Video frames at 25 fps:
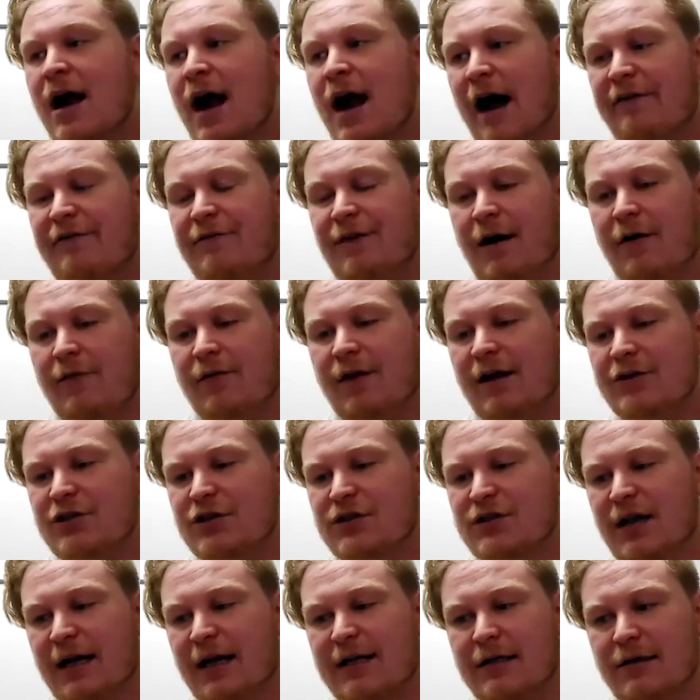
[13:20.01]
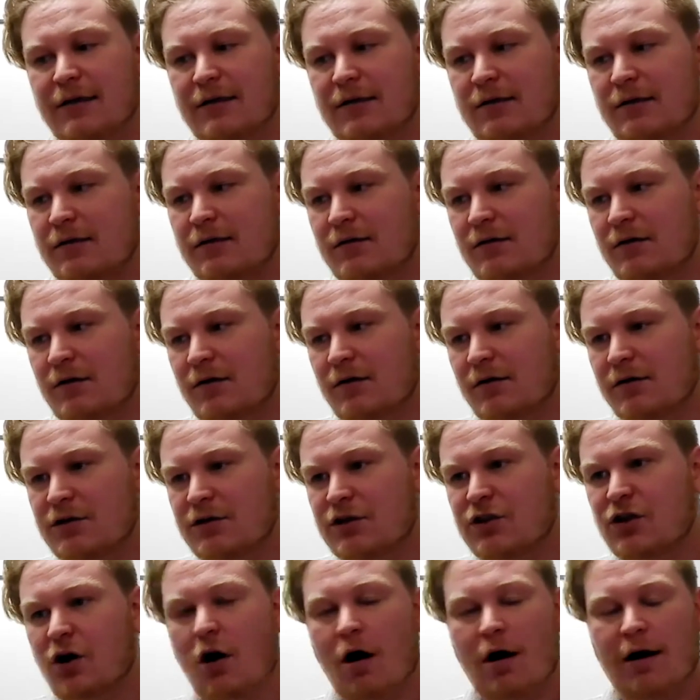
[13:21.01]
I found that just like
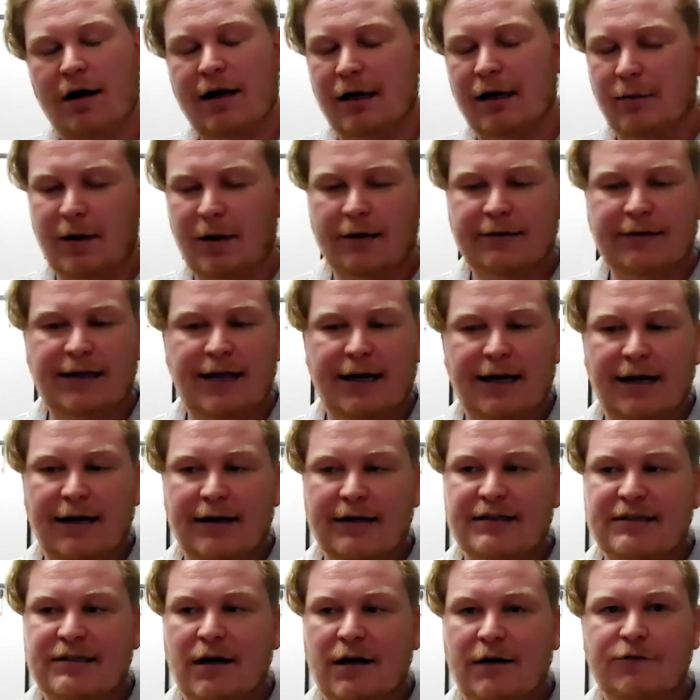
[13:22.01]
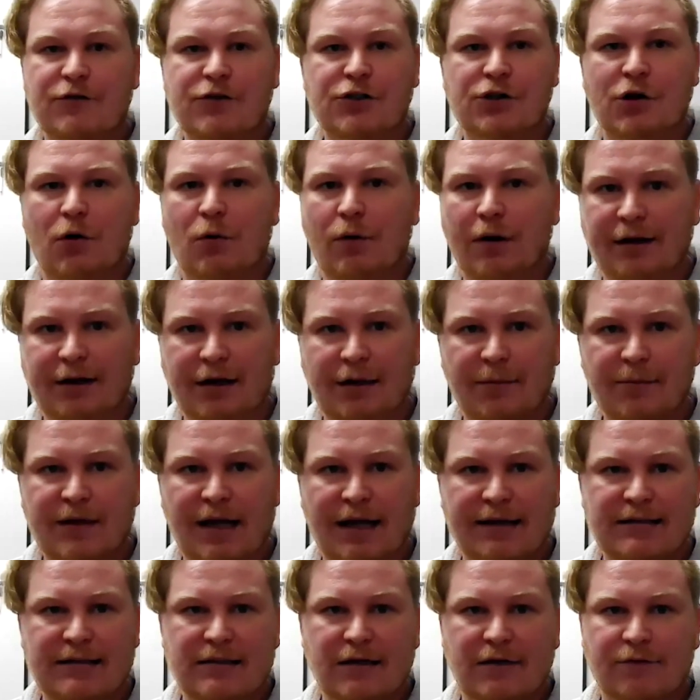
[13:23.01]
talking about that kind of stuff, showing them
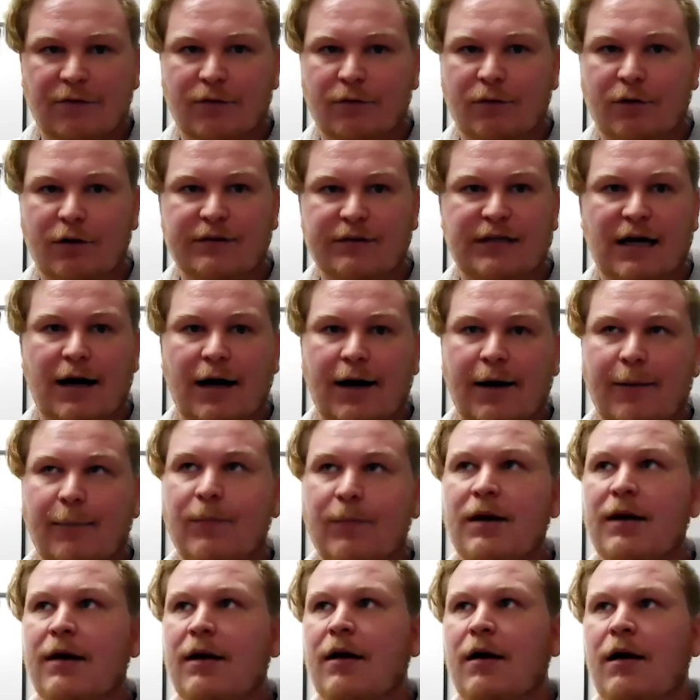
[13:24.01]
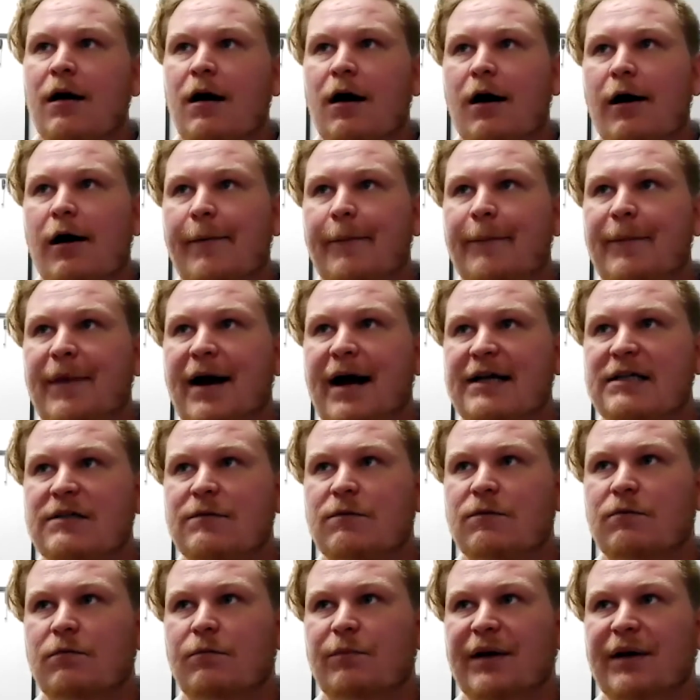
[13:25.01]
that stuff in real time, has
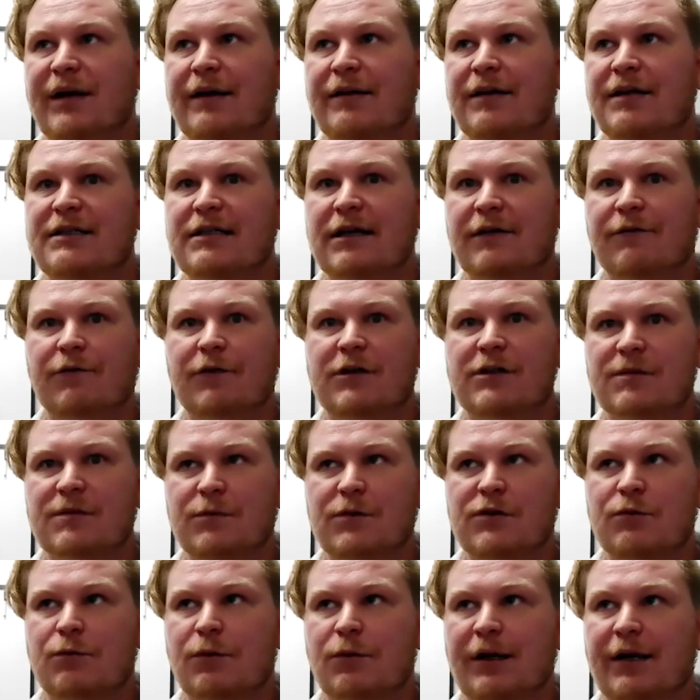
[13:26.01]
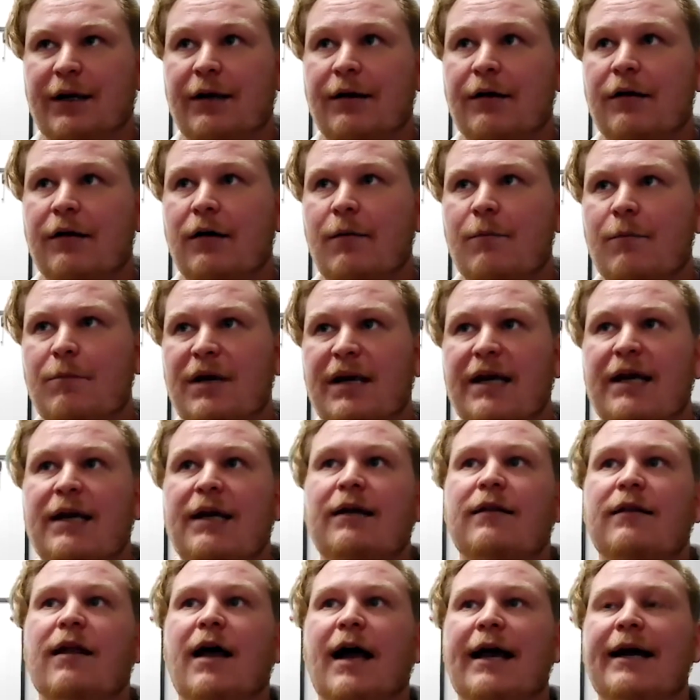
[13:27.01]
been the difference between
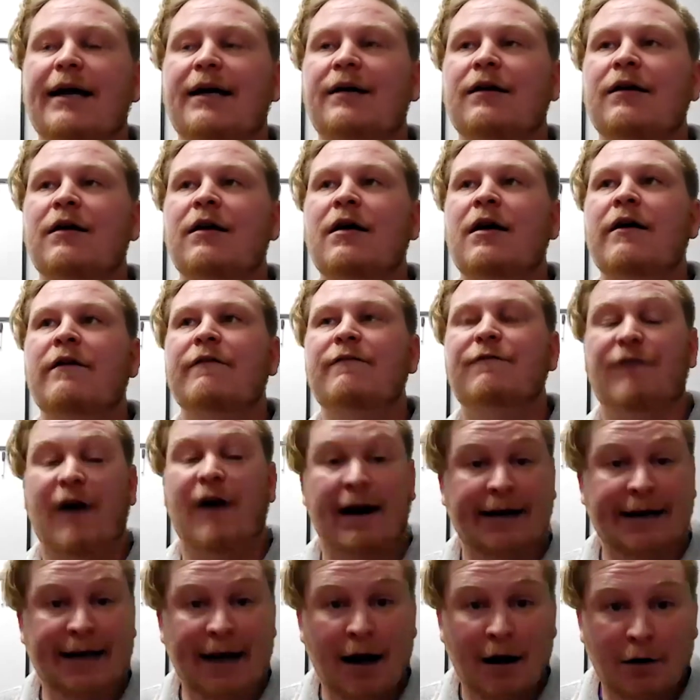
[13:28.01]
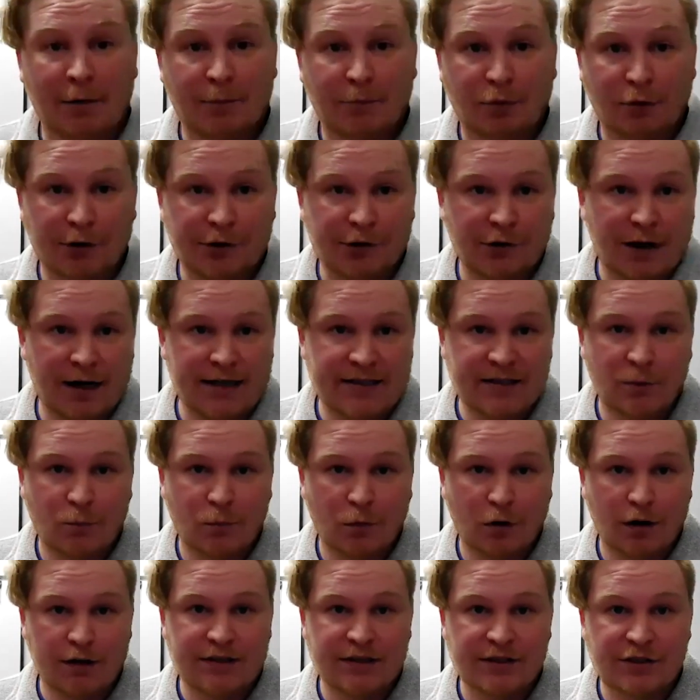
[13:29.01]
me, like, finding out a printer hasn't
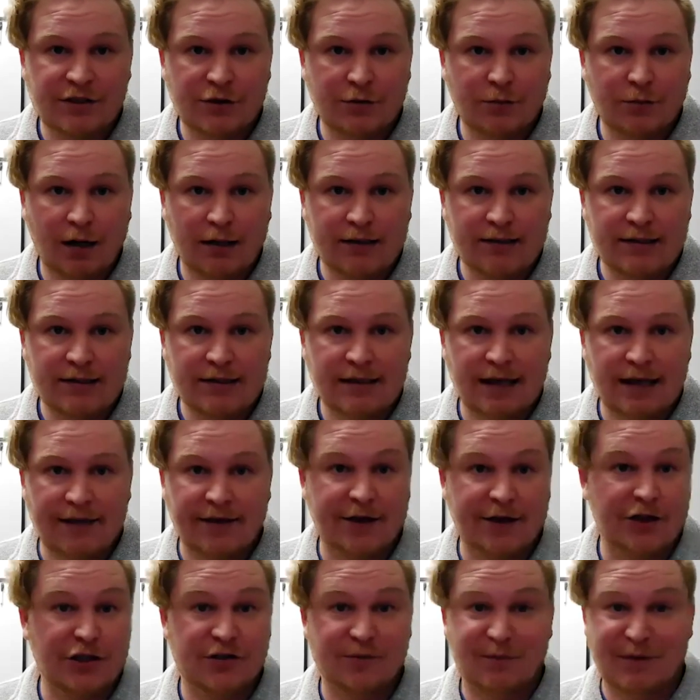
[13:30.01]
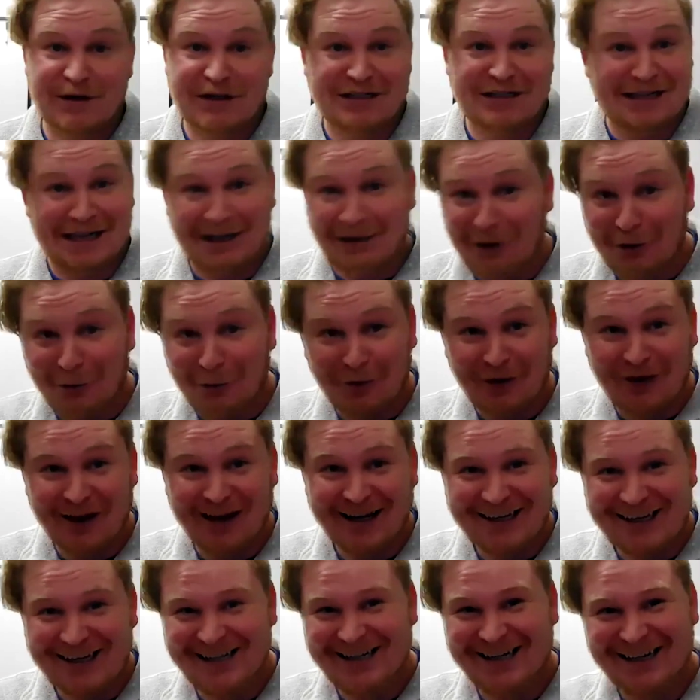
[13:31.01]
worked in 2 months and they've just been dealing with
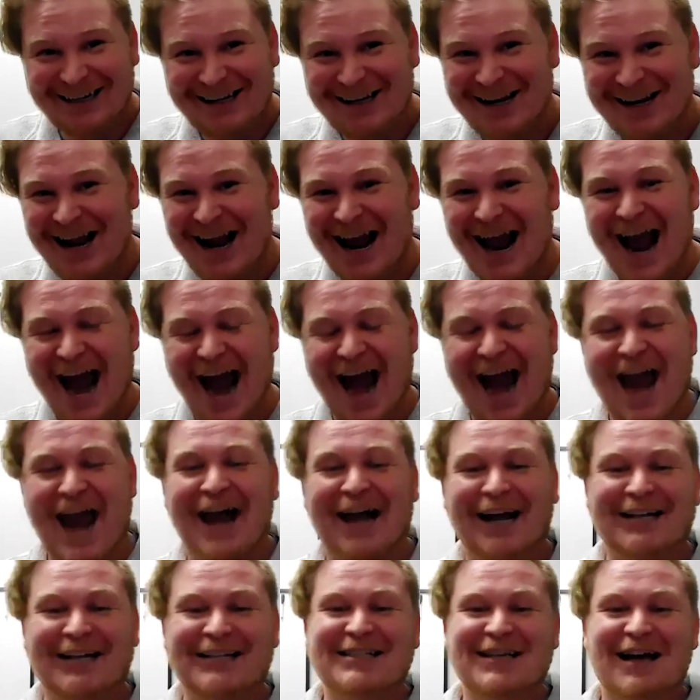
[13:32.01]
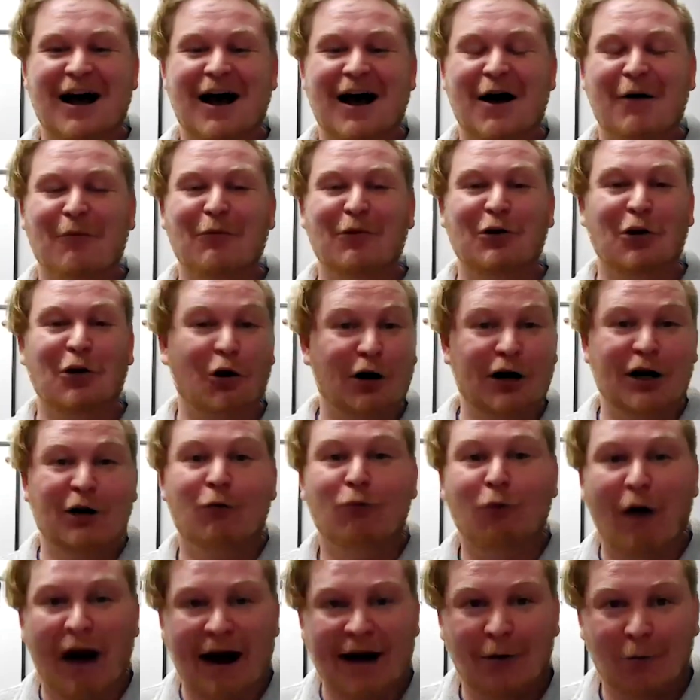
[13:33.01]
it and
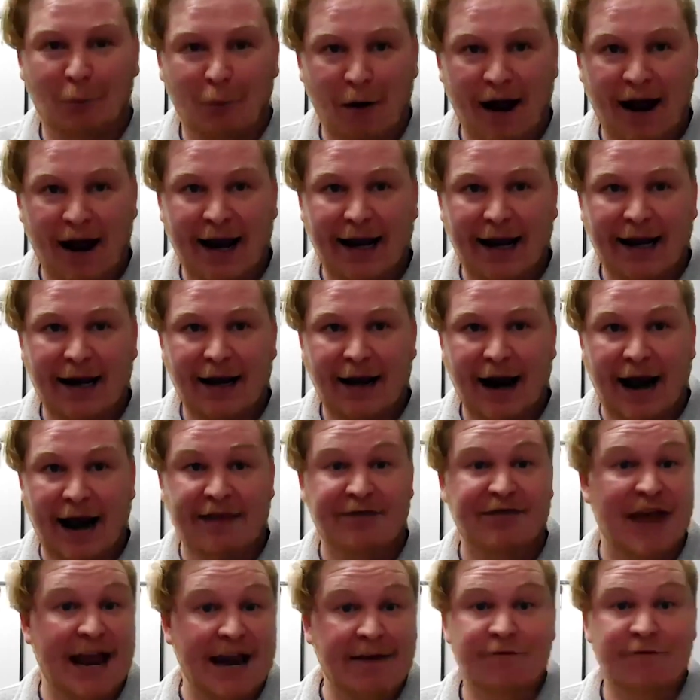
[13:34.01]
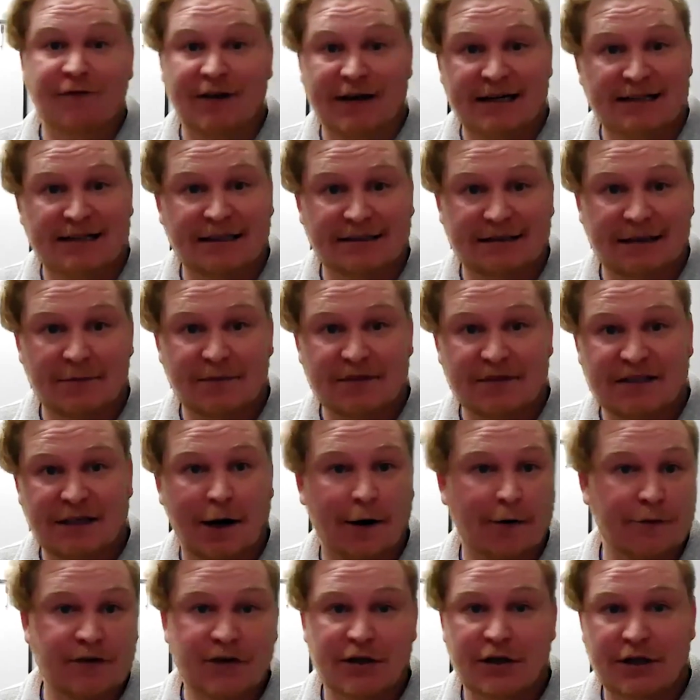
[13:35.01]
learning right away, and they fixed it
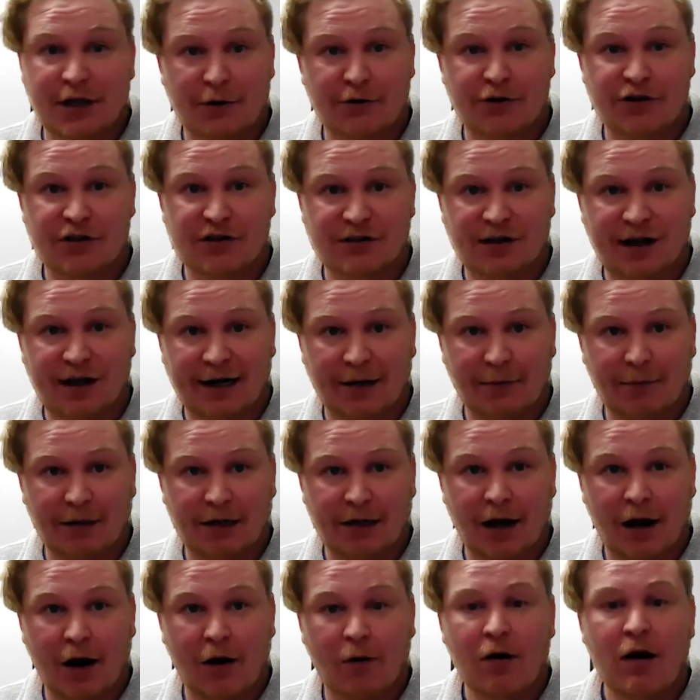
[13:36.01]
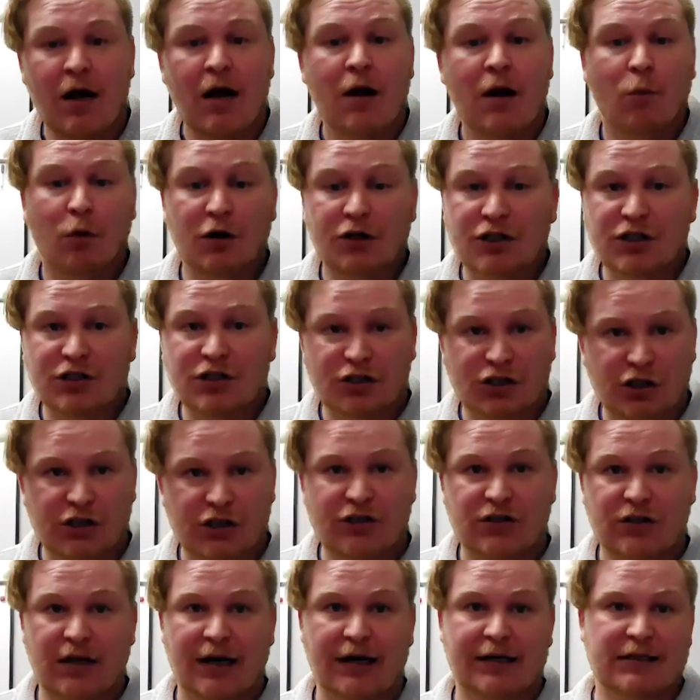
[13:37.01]
themselves and they're just letting me know, which is
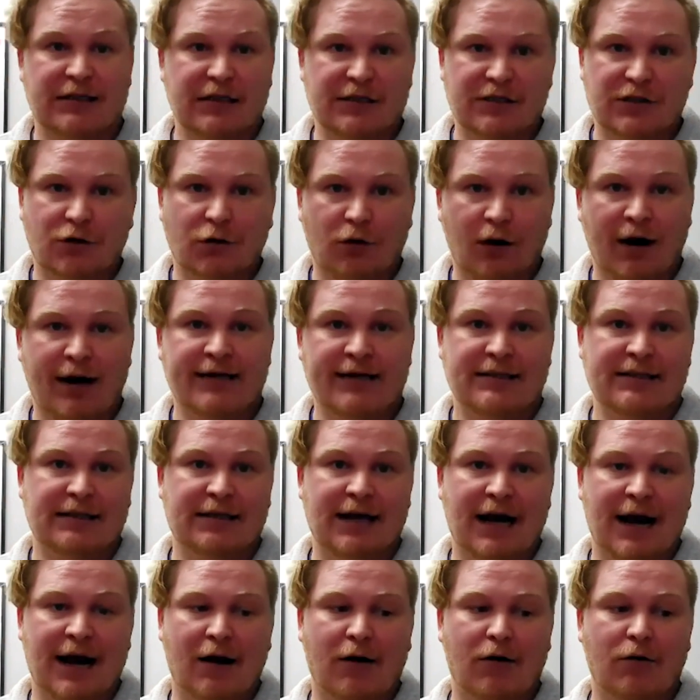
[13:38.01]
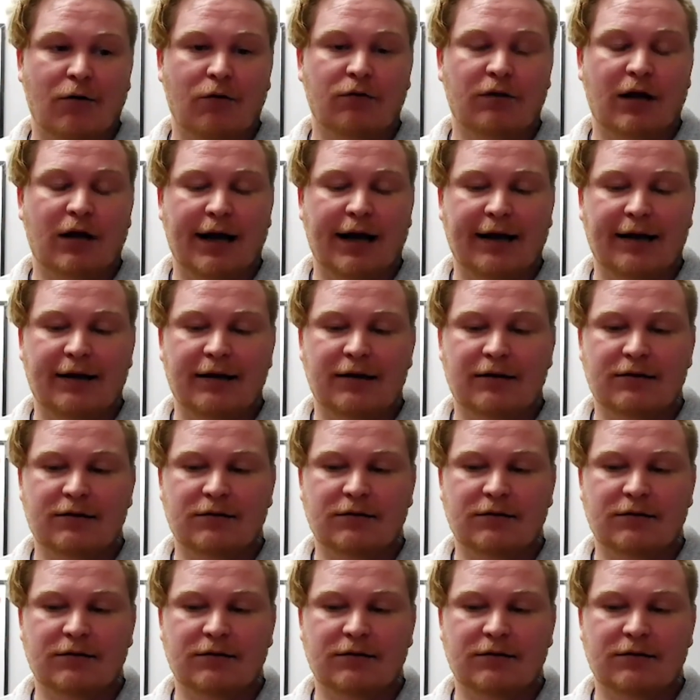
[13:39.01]
just, it's crazy how like